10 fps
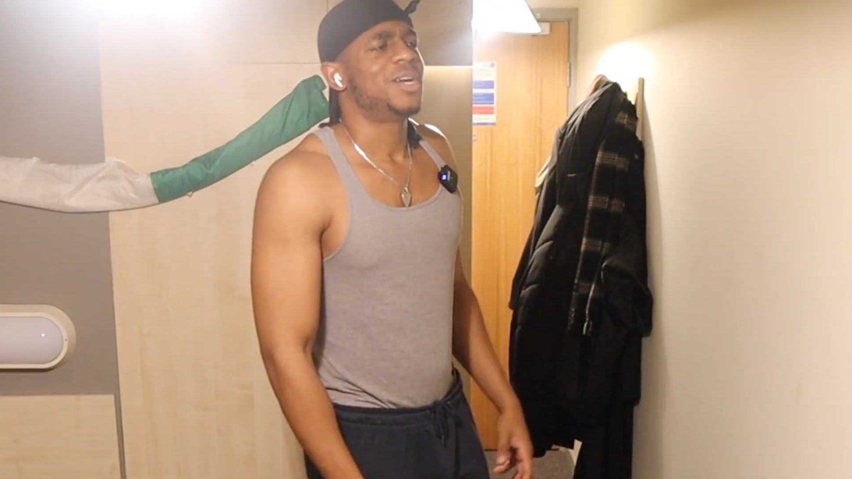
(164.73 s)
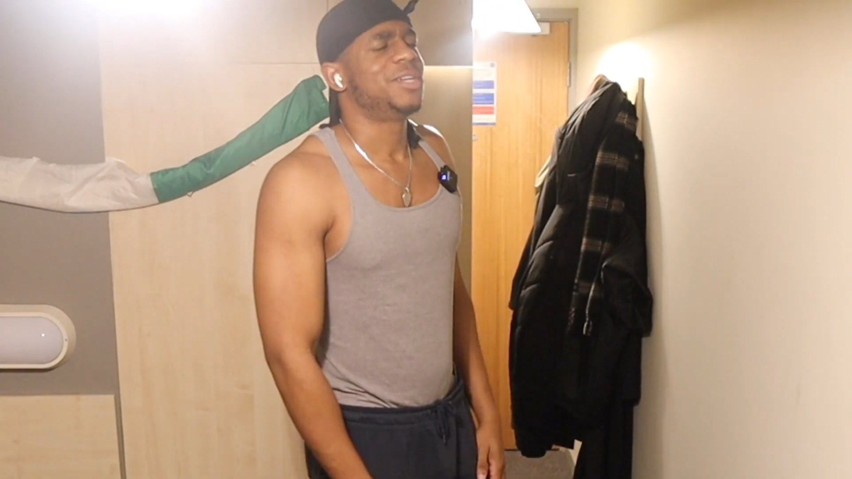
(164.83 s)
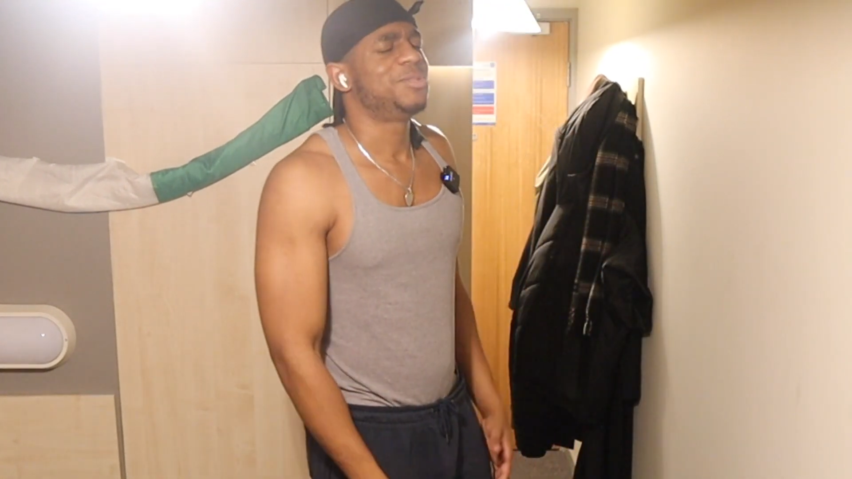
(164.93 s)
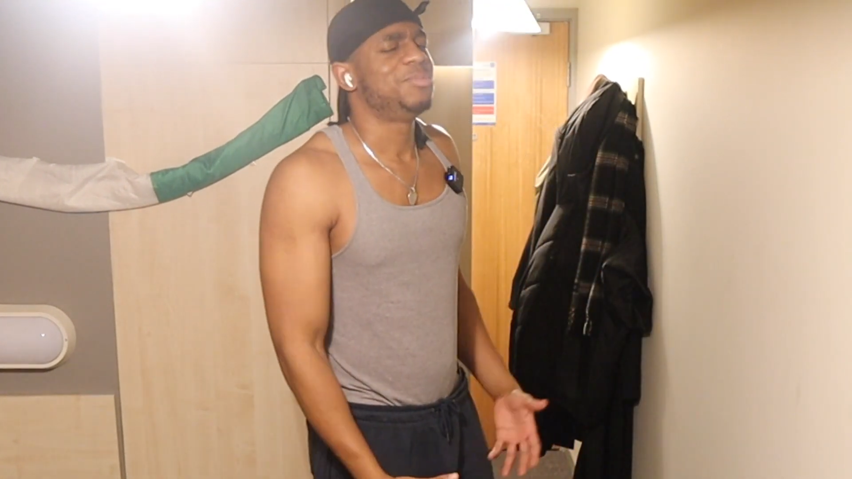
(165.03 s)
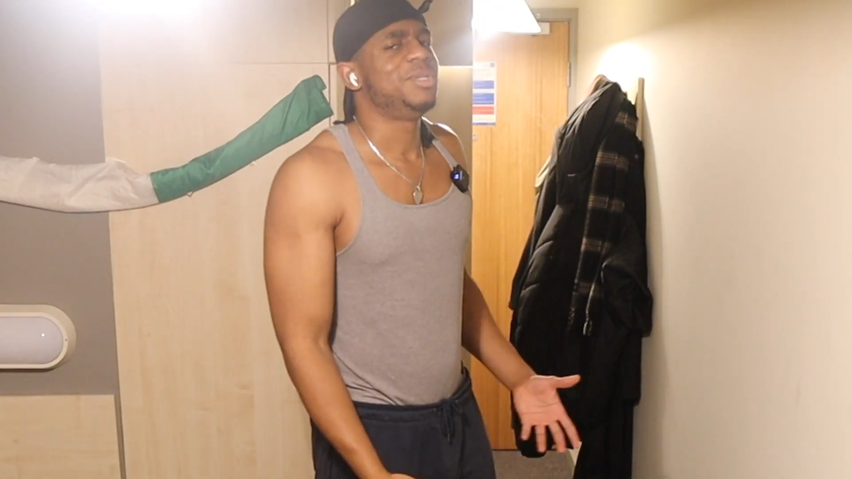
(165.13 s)
I
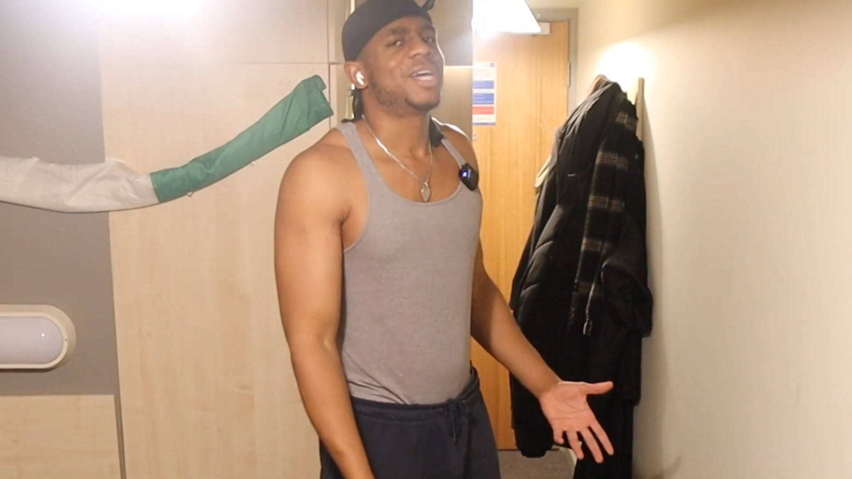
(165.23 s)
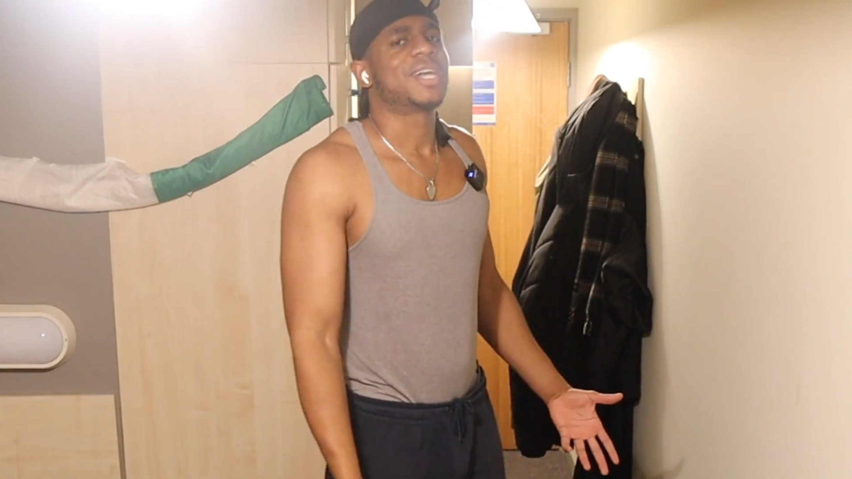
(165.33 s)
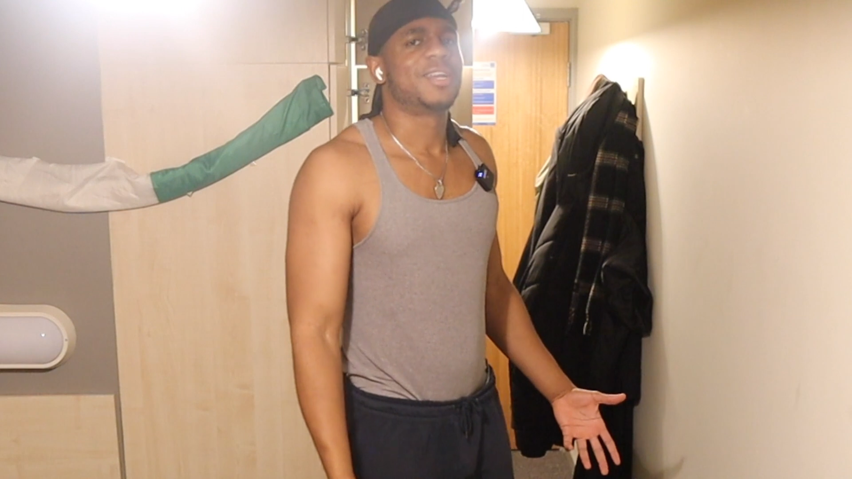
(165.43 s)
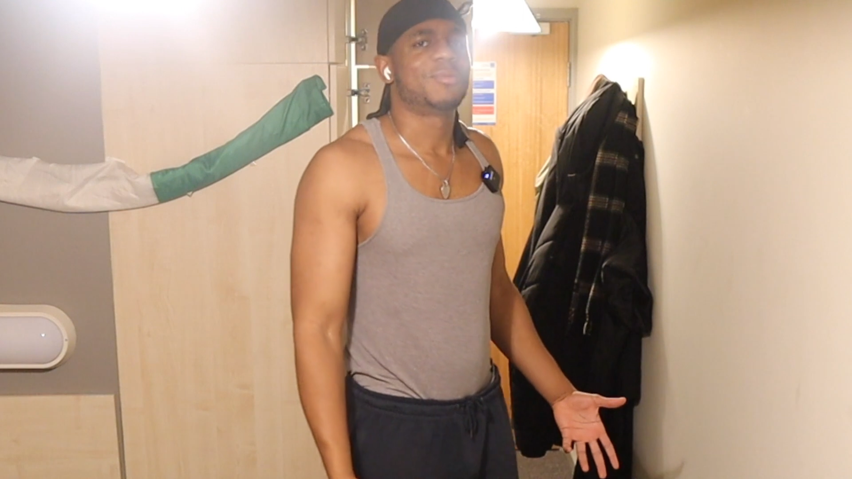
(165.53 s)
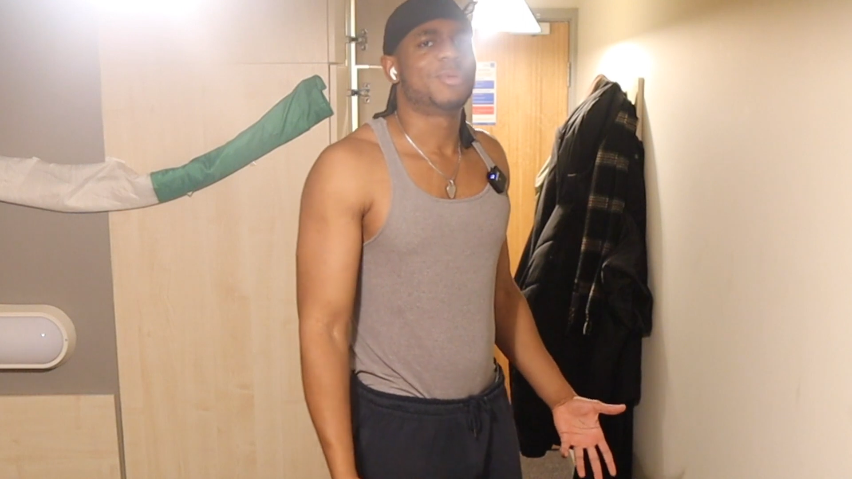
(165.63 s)
should be
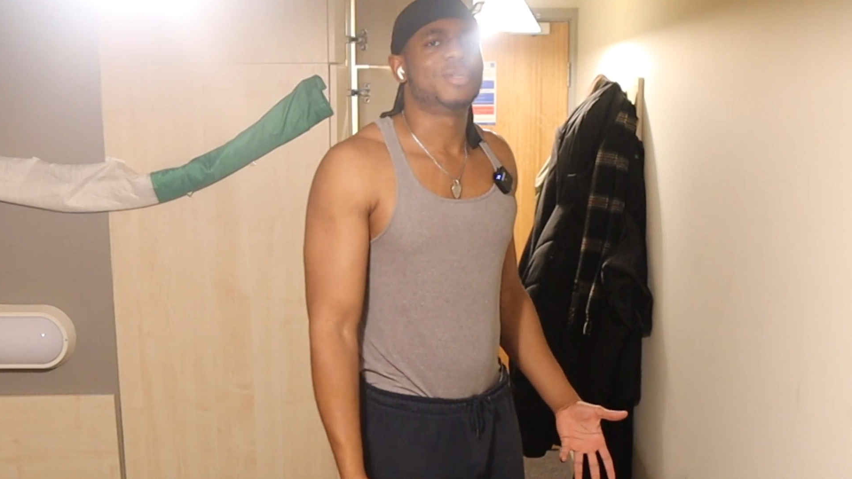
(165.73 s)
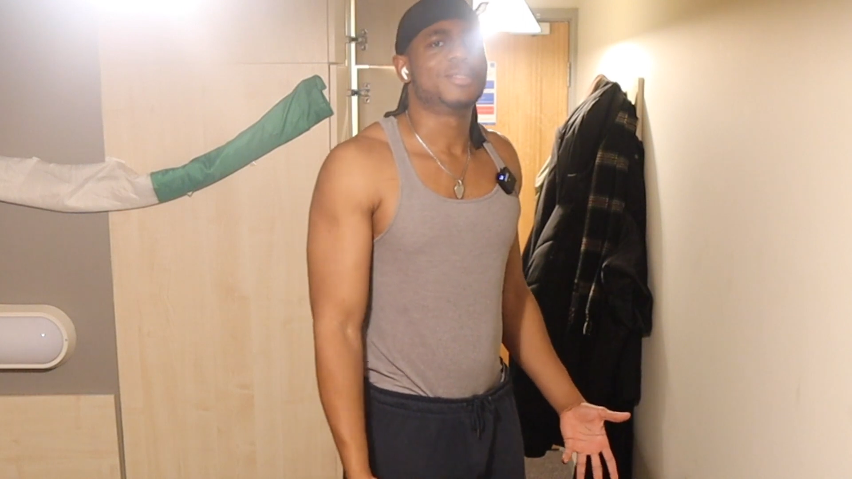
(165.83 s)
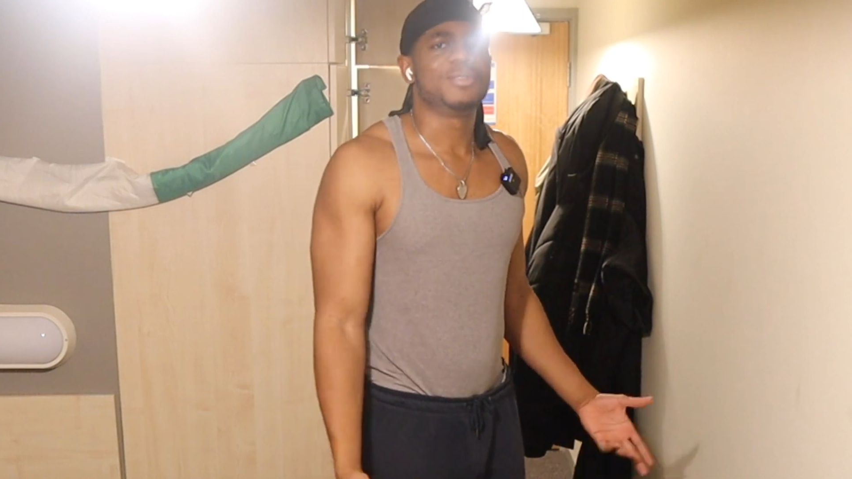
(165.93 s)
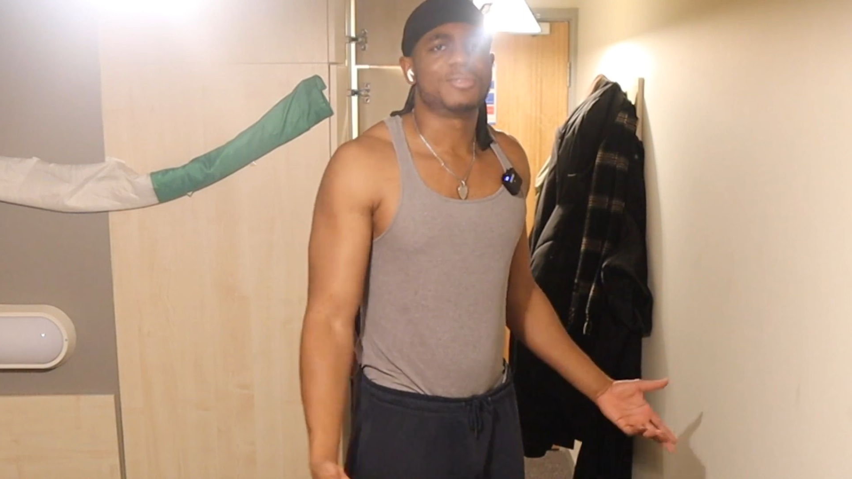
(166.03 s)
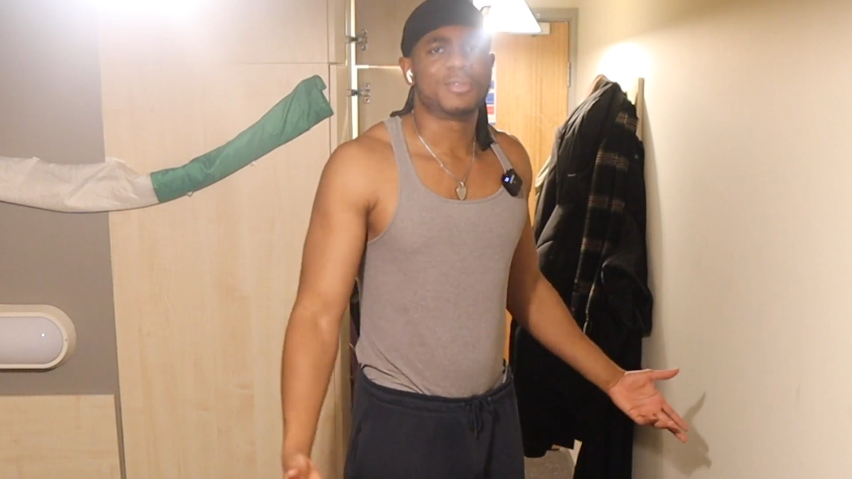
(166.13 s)
that kind of
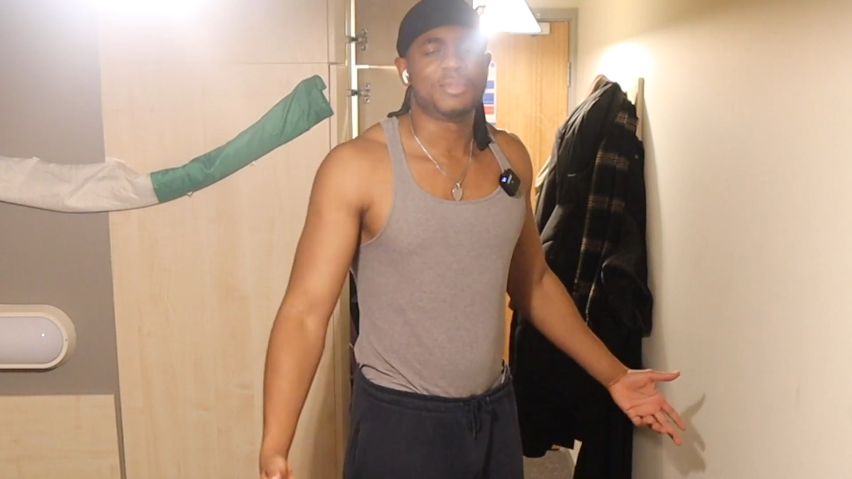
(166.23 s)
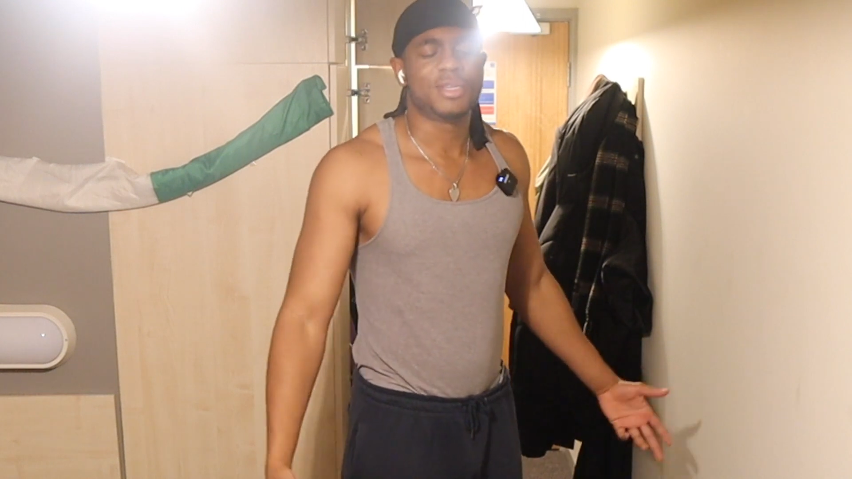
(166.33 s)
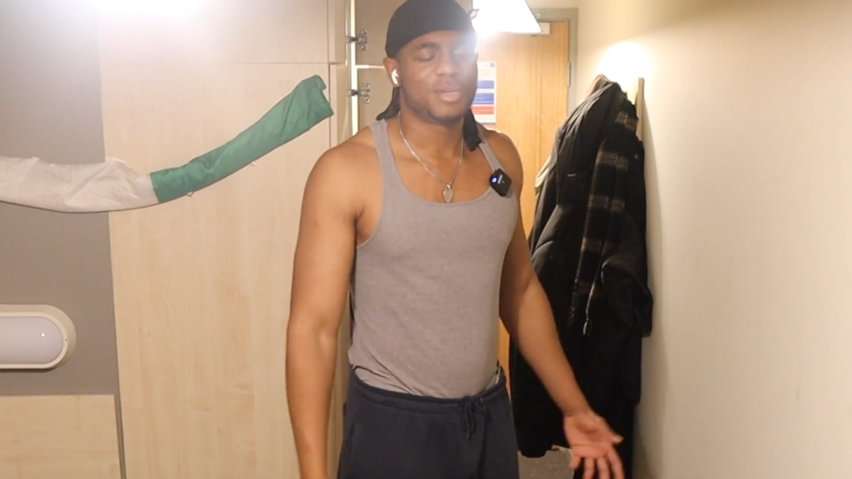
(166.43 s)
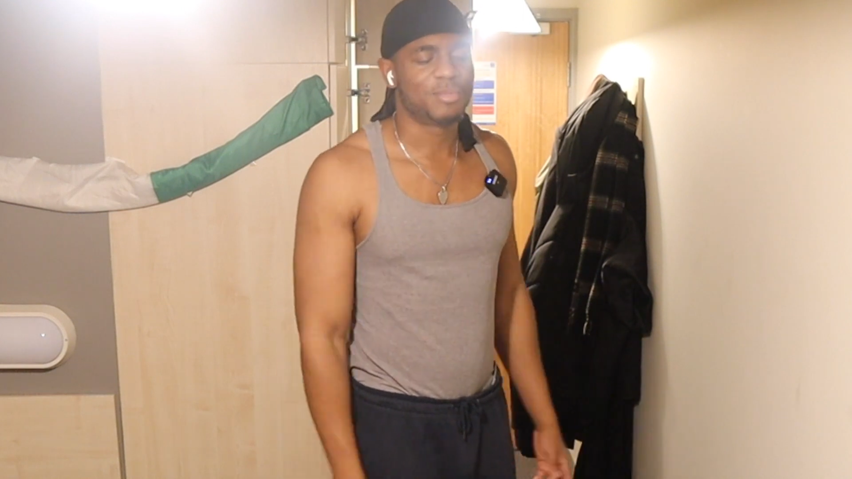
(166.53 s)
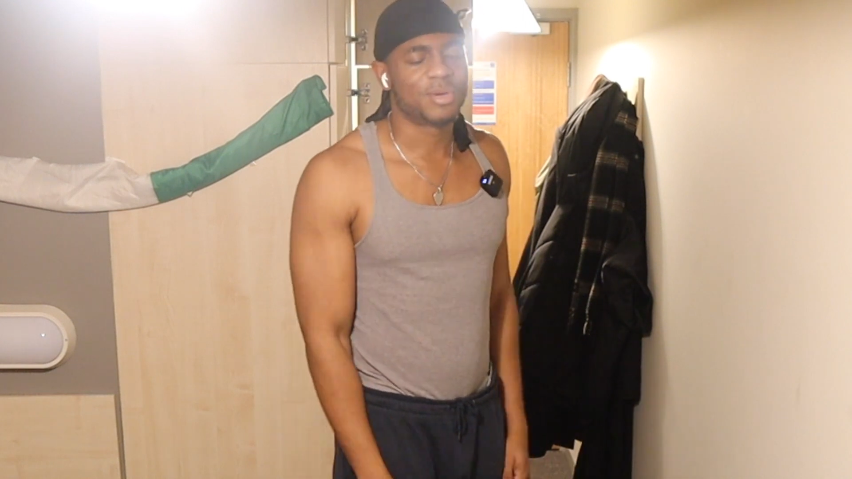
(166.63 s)
person, you feel me?